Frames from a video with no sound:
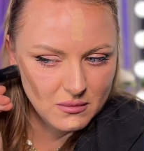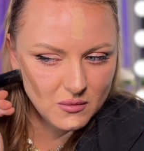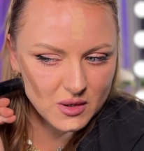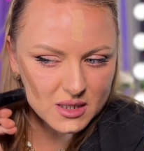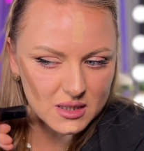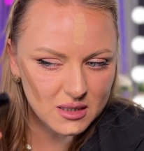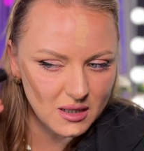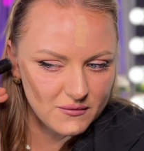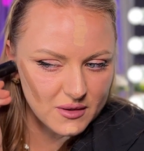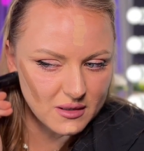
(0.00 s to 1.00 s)
we can
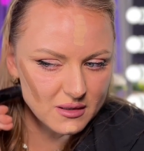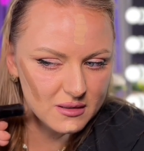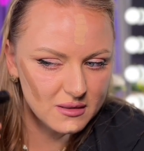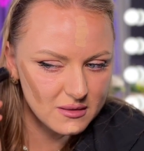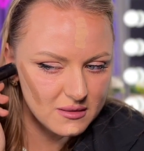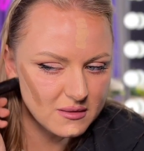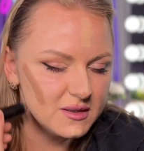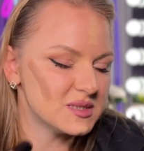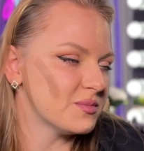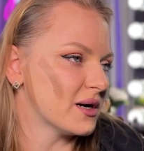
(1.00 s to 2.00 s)
cover
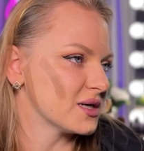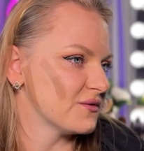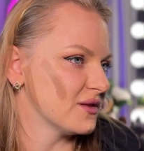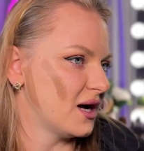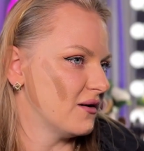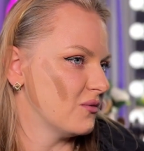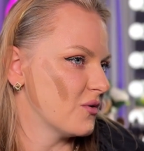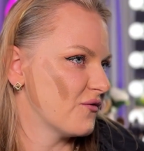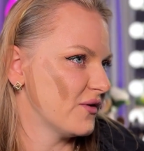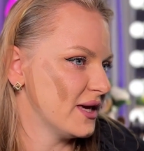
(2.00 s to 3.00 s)
this part of
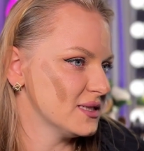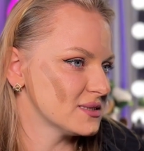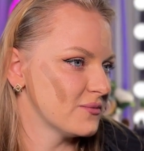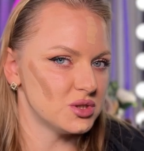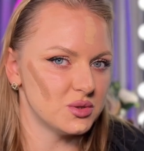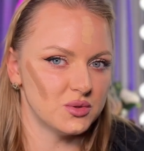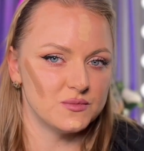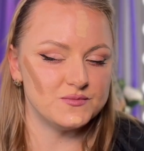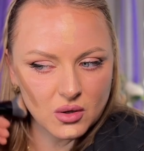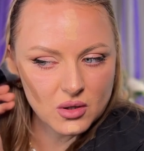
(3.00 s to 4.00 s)
our face
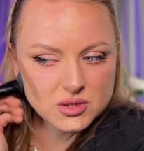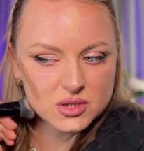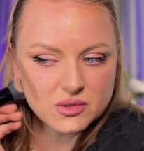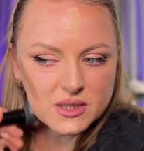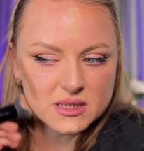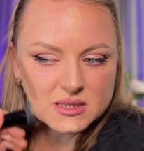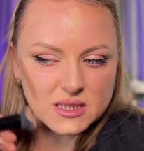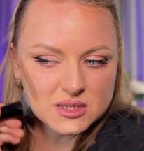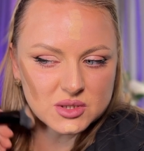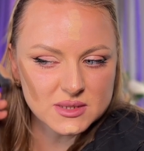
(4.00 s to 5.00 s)
to contour it
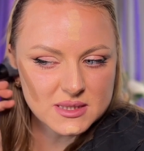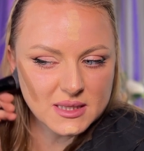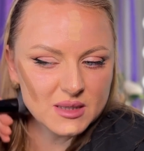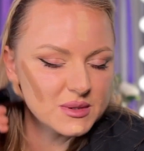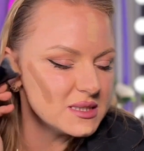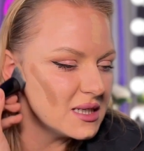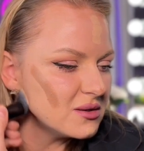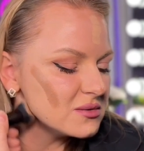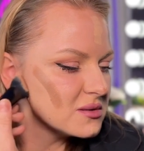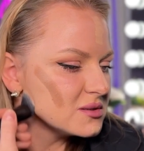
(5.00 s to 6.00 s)
and to slim it
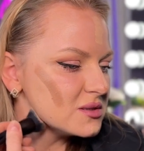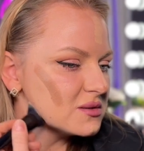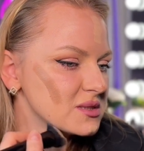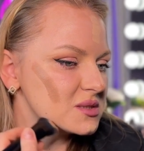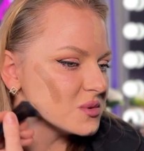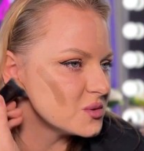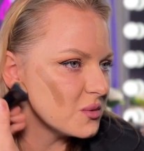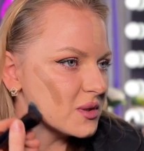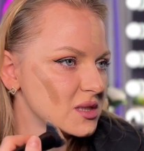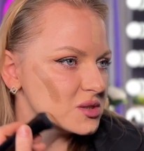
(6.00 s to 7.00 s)
down. So this is what we
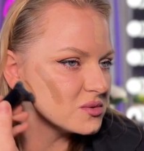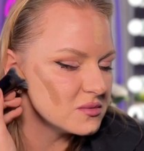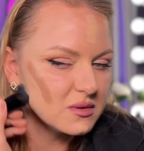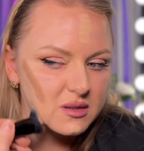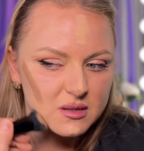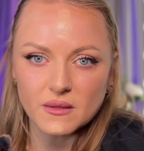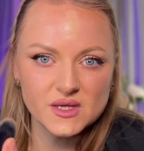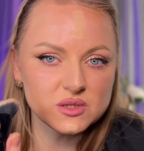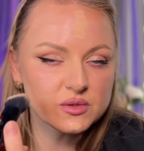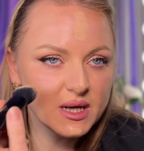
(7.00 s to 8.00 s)
want to do.
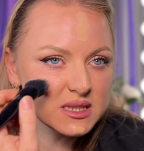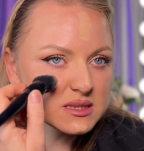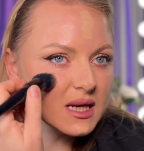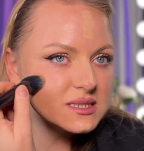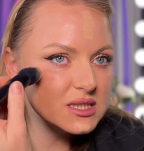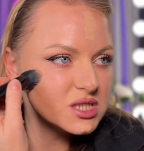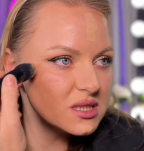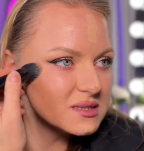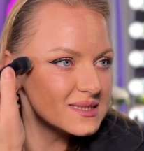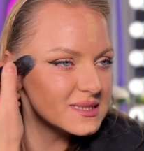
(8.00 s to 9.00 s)
This will create
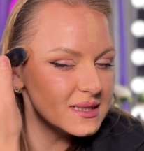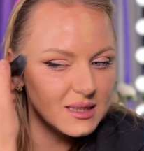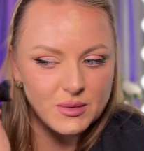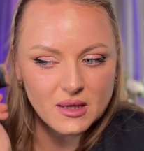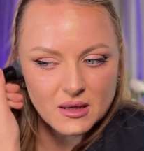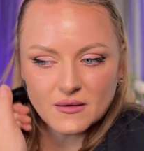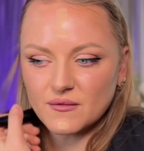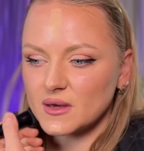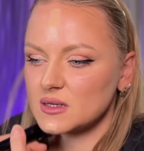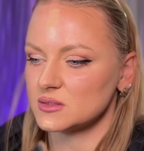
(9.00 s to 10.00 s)
additional slimming
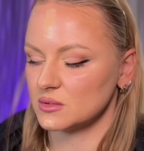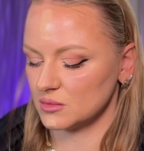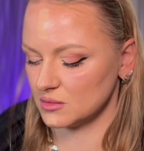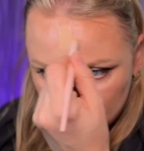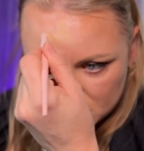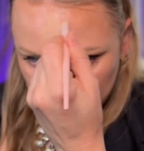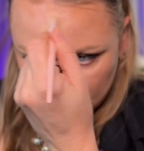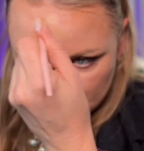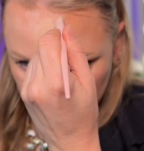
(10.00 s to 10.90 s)
effect. And we're gonna